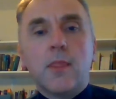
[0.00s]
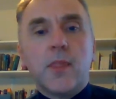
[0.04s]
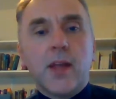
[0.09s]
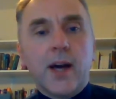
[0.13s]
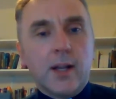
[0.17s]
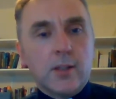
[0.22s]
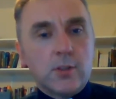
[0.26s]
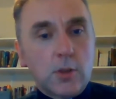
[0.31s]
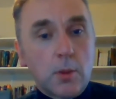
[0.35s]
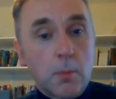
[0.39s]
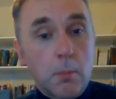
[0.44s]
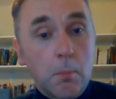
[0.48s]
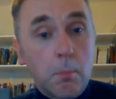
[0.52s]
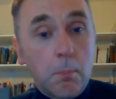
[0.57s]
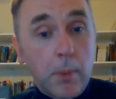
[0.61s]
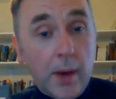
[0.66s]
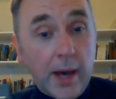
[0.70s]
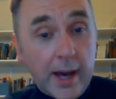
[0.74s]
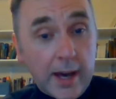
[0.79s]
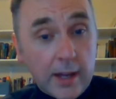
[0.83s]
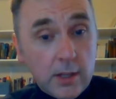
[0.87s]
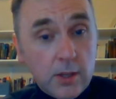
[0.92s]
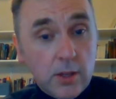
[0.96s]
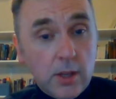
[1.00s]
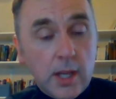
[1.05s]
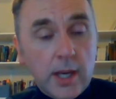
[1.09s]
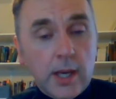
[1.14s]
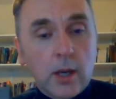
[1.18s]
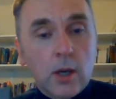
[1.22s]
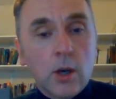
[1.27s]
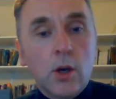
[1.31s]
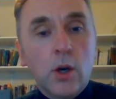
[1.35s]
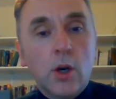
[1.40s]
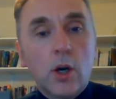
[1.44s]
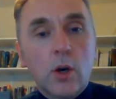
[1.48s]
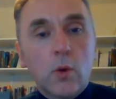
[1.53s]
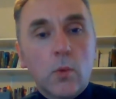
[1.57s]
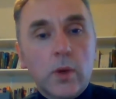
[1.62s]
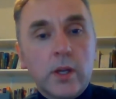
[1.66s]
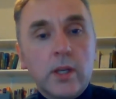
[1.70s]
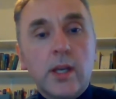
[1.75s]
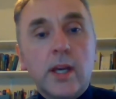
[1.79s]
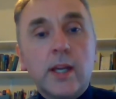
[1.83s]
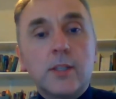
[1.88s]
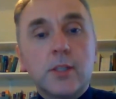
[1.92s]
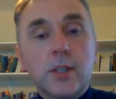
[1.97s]
That's a bad thing.
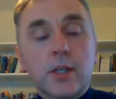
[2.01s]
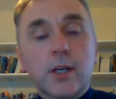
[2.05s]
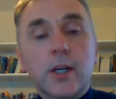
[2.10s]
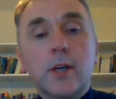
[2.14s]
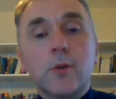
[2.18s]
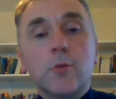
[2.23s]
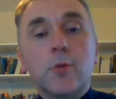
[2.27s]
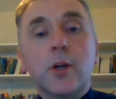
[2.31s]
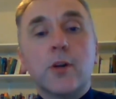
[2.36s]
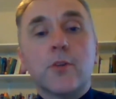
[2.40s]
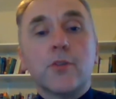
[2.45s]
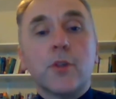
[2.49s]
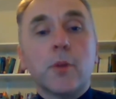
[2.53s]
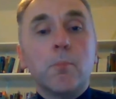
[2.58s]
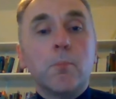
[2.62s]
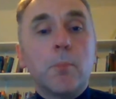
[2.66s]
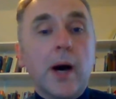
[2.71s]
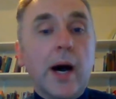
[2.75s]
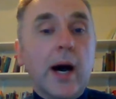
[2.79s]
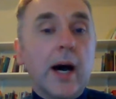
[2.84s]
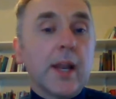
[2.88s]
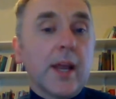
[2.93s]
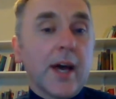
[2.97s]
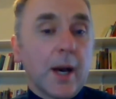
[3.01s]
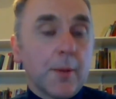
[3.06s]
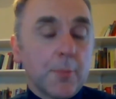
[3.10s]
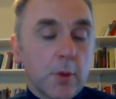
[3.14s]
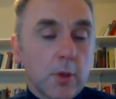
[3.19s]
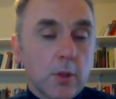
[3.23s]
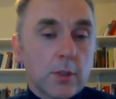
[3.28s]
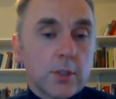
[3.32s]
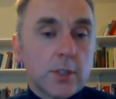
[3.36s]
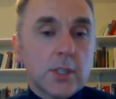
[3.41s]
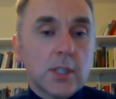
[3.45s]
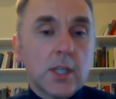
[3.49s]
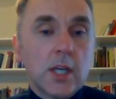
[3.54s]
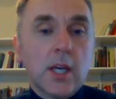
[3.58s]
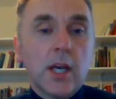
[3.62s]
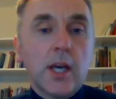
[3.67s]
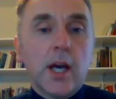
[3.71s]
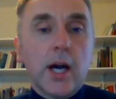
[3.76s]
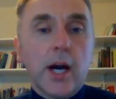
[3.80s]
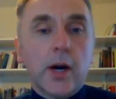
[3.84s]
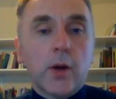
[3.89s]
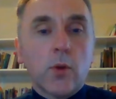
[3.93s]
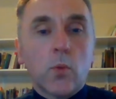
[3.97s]
We need to get rid of the bad apples.
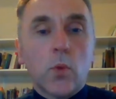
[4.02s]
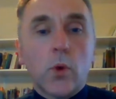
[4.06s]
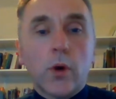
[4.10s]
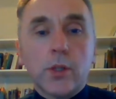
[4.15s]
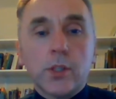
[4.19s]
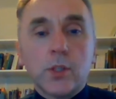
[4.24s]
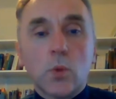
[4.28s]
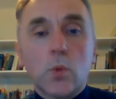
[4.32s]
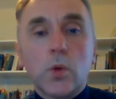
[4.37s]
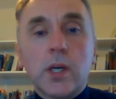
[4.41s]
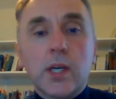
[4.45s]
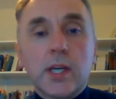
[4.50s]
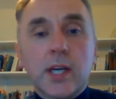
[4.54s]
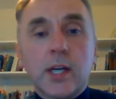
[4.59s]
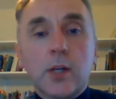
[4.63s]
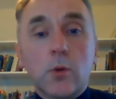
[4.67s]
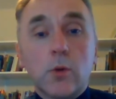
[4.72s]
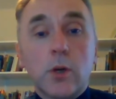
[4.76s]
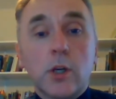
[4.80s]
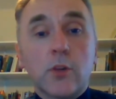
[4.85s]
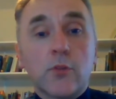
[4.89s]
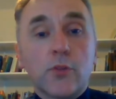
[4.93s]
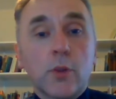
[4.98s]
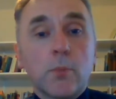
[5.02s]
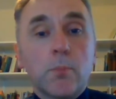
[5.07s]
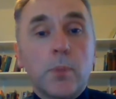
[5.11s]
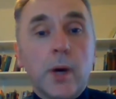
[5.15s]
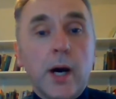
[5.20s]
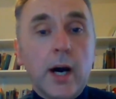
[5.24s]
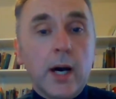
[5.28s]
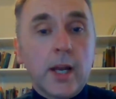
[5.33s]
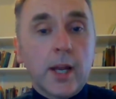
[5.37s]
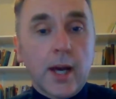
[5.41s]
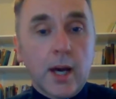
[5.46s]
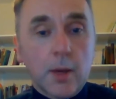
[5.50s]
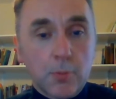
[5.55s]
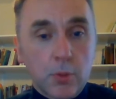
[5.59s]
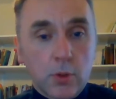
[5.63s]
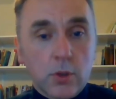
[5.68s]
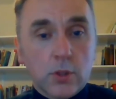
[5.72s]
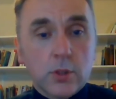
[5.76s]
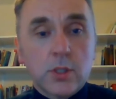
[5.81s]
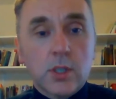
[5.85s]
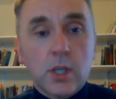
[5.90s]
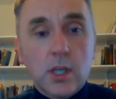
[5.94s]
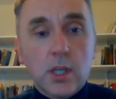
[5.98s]
And once we get rid of the bad
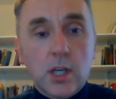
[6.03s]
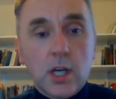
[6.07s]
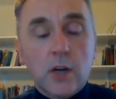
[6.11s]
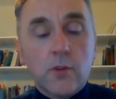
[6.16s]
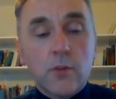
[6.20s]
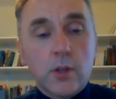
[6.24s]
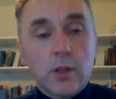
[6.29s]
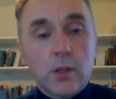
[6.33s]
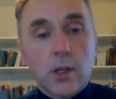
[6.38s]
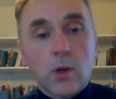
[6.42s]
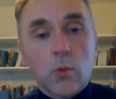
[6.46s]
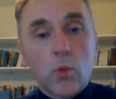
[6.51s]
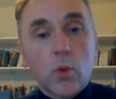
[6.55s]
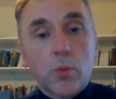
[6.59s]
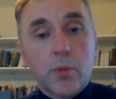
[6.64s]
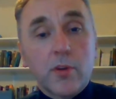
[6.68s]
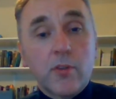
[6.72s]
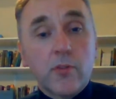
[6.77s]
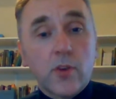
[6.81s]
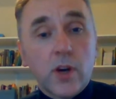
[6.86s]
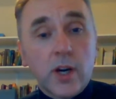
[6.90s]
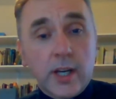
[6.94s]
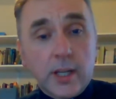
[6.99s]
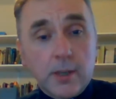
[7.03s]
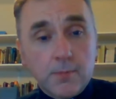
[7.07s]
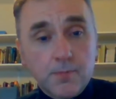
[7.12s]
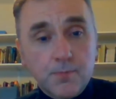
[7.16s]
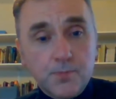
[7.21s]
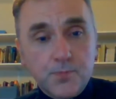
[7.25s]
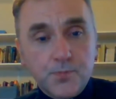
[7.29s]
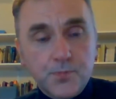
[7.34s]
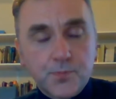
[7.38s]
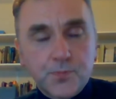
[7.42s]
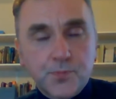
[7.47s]
apples, everything will be fine.